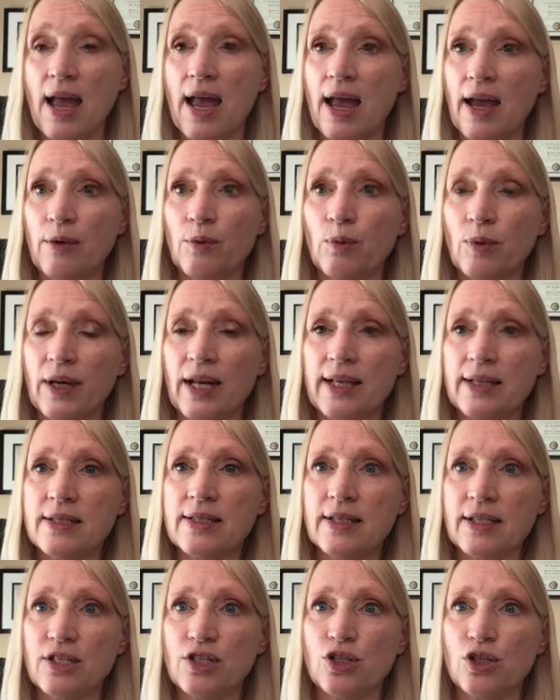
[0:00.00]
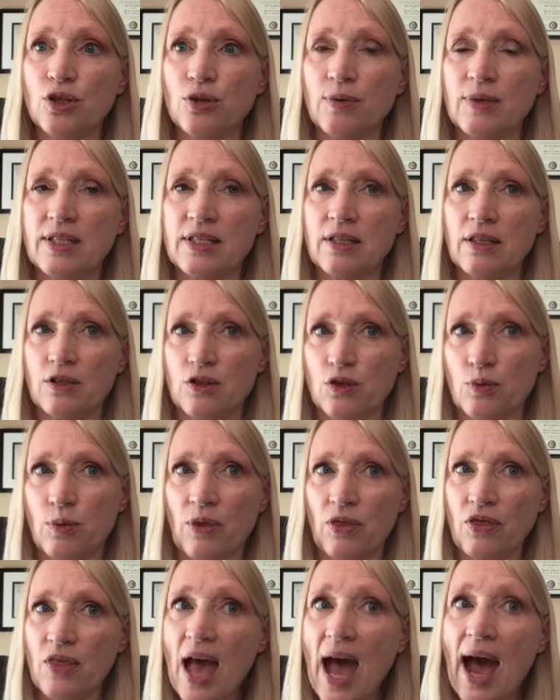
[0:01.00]
And what I did to assist
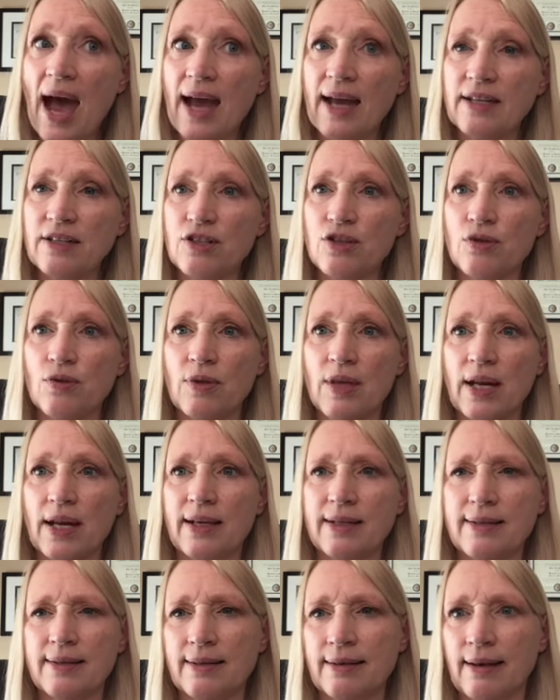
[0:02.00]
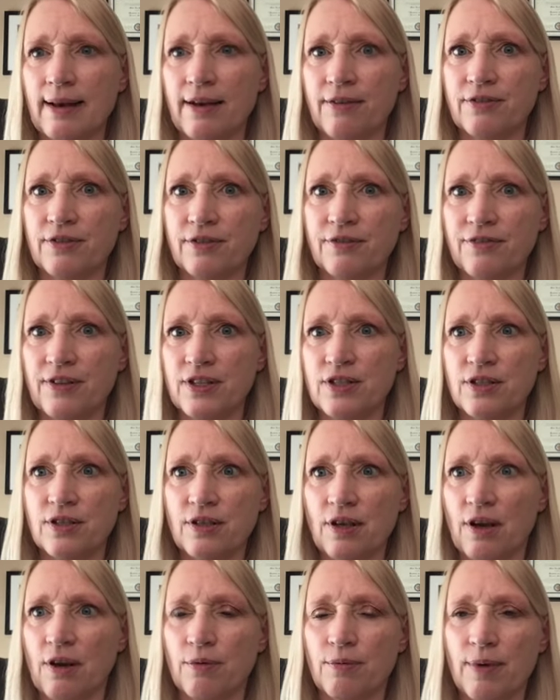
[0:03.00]
with that, so that I didn't have to fuss
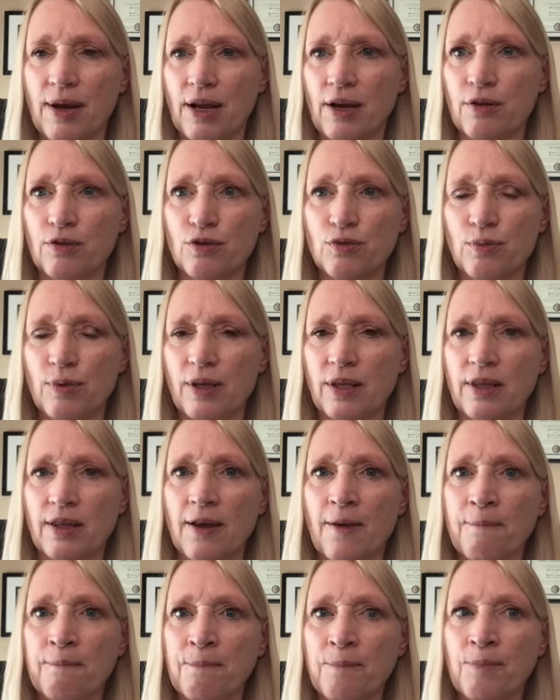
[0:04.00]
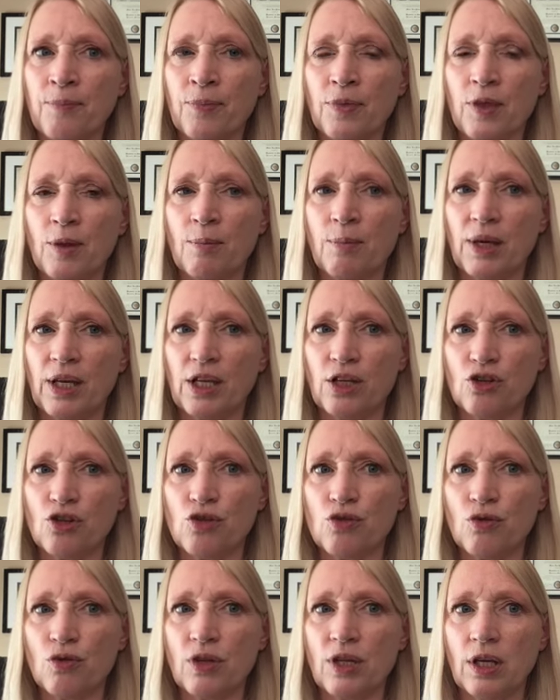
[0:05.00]
around with making
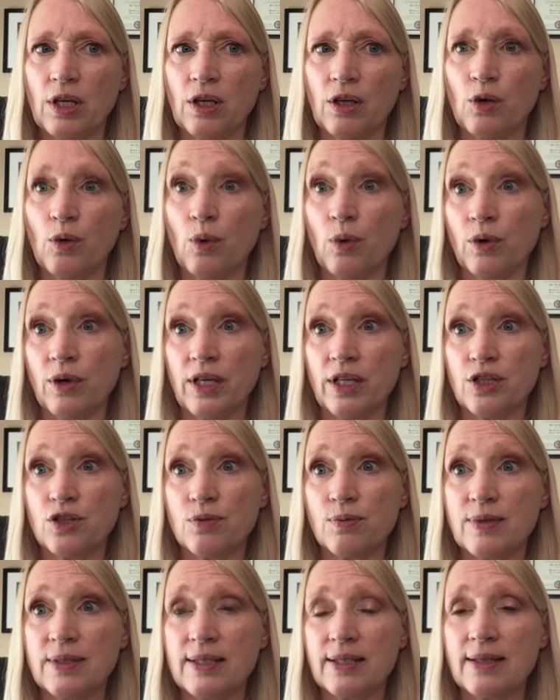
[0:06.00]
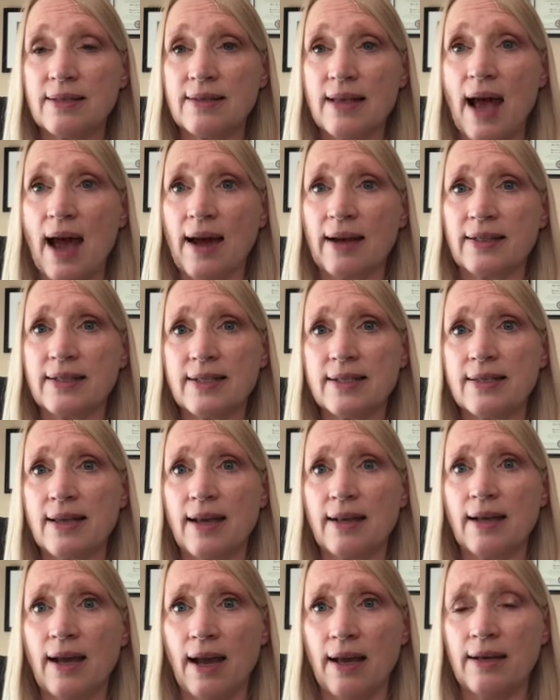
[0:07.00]
sure the 1/4 inch was exact, is I
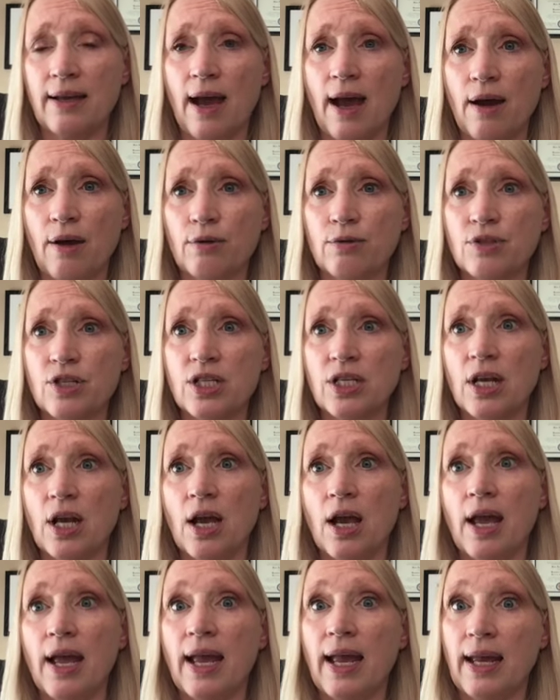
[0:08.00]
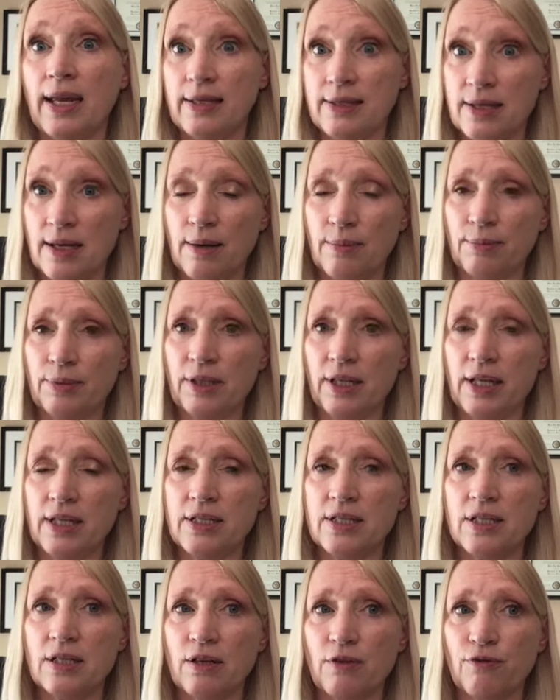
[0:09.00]
cut out a
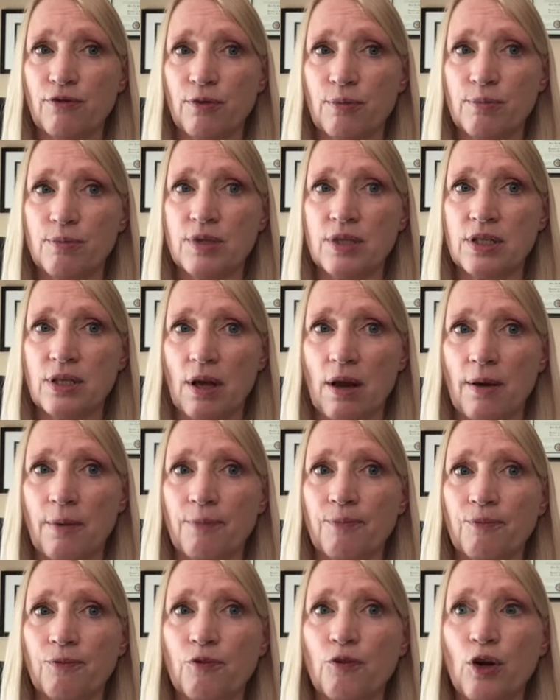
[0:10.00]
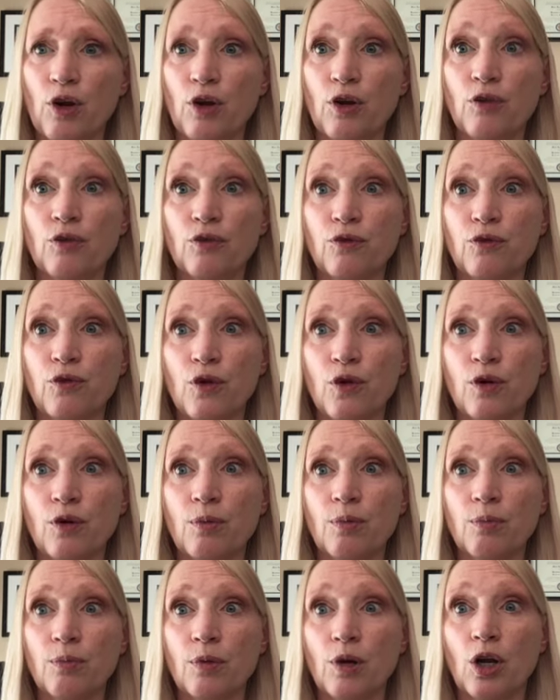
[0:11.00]
template from some very
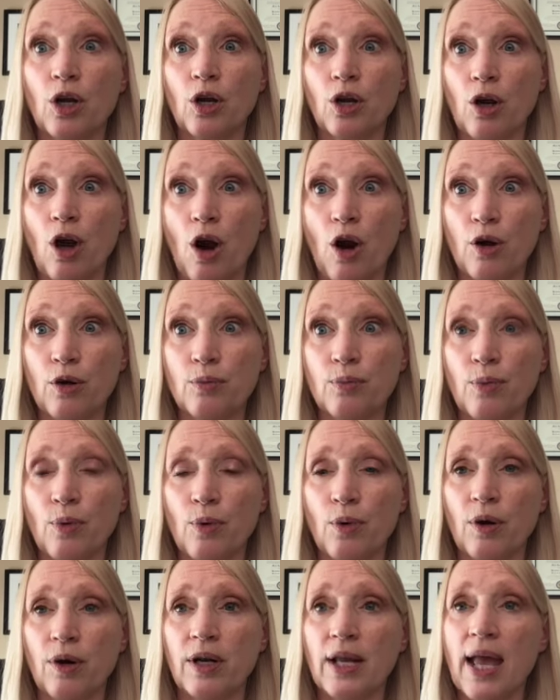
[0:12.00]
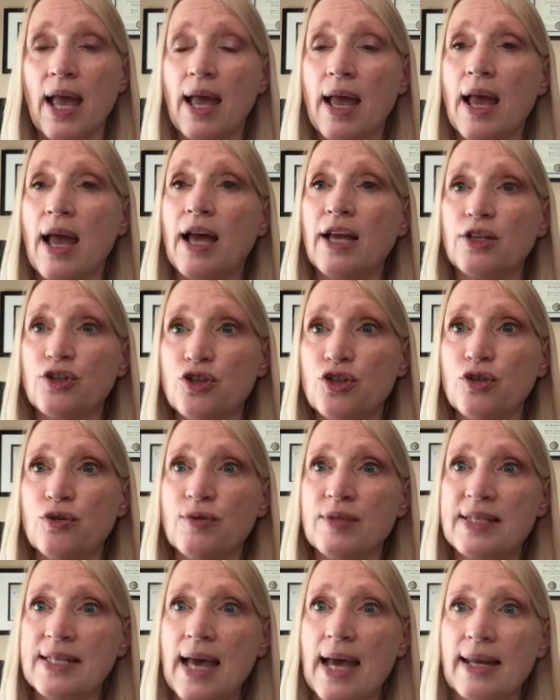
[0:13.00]
firm cardboard and
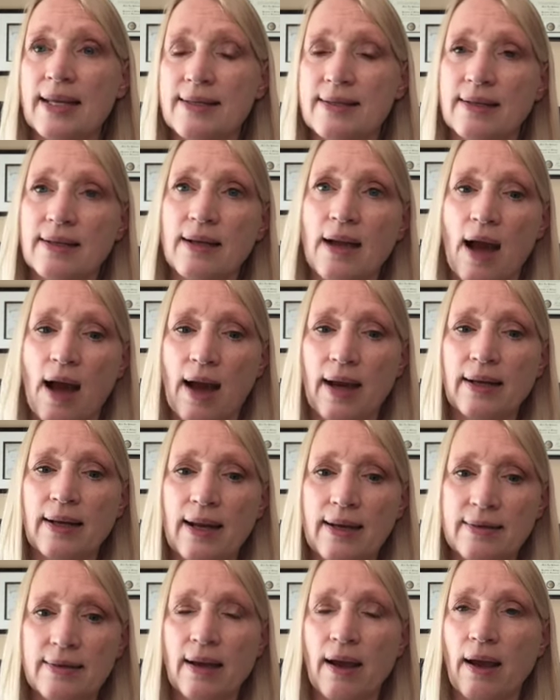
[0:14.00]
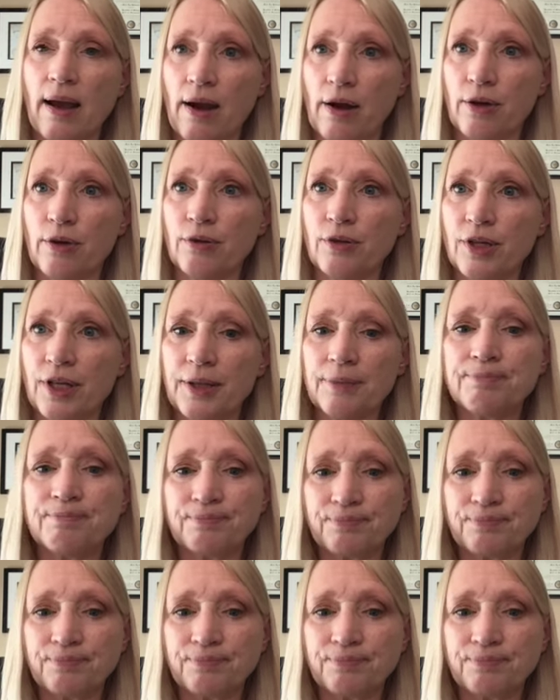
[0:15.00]
used that as a guide as I ironed it.